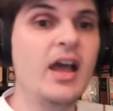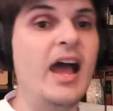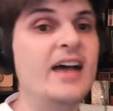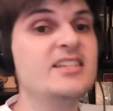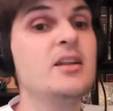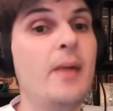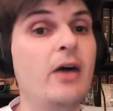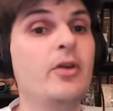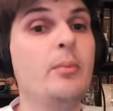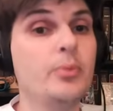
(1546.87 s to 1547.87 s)
as it
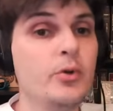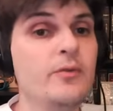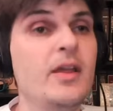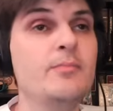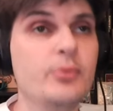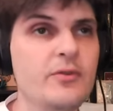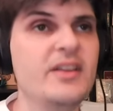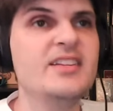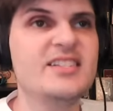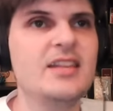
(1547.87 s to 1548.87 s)
about approve, improving
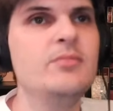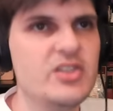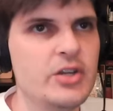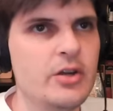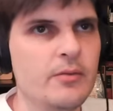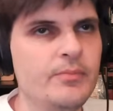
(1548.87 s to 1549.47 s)
this team this year.